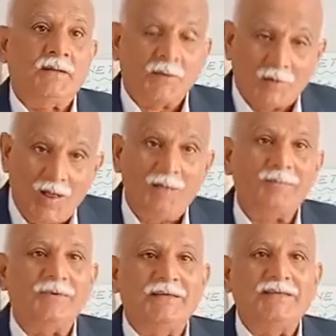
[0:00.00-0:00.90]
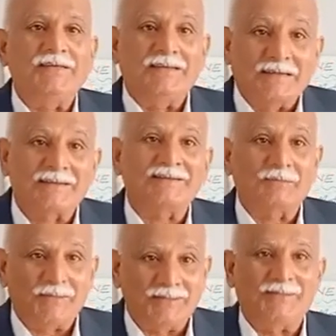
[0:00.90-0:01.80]
crop is
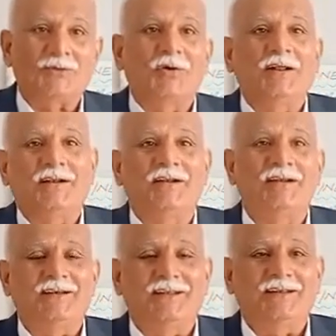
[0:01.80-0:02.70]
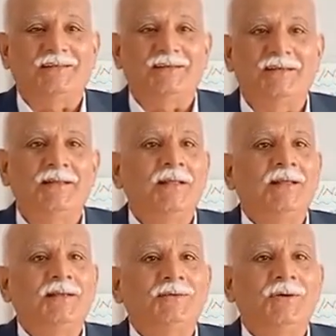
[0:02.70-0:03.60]
intercepting the solar radiant energy,
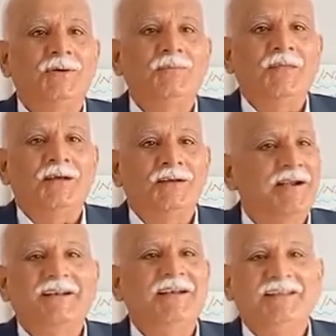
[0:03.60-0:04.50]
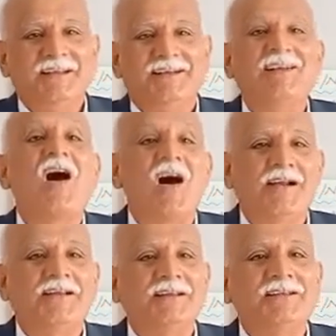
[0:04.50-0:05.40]
so net radiation
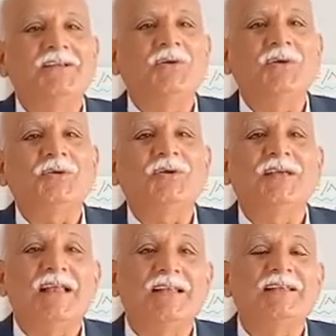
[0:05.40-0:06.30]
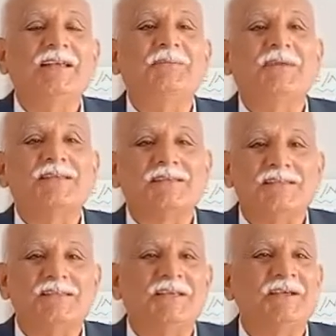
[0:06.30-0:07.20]
Rn is equal to Lg plus
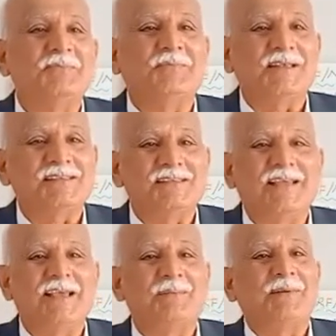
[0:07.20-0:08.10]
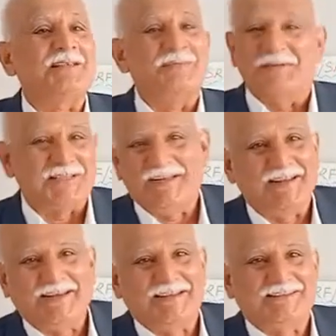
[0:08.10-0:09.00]
G plus A plus
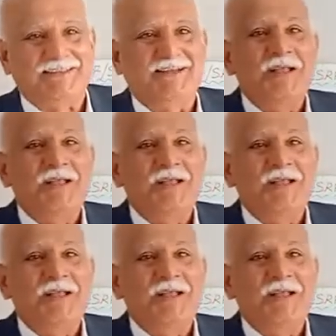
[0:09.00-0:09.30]
miscellaneous.